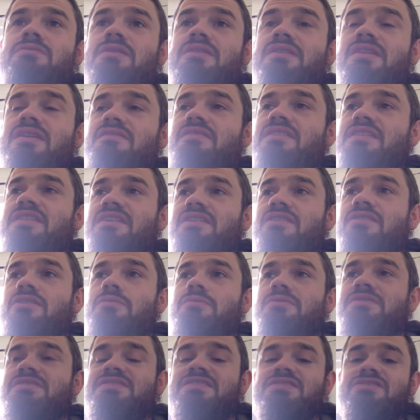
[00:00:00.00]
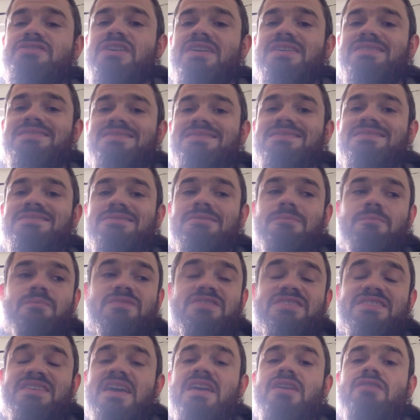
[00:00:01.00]
another thing I would suggest is
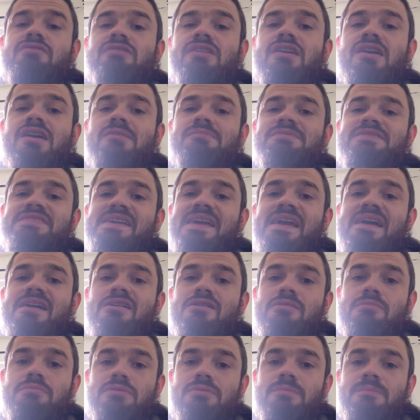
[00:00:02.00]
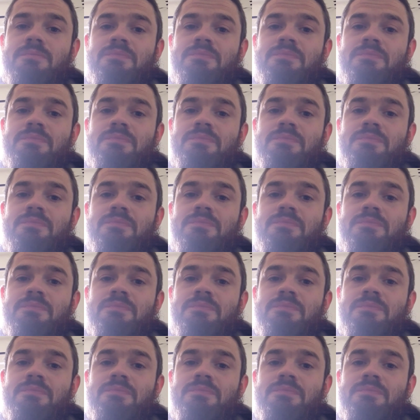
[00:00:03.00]
set your alarm to get up.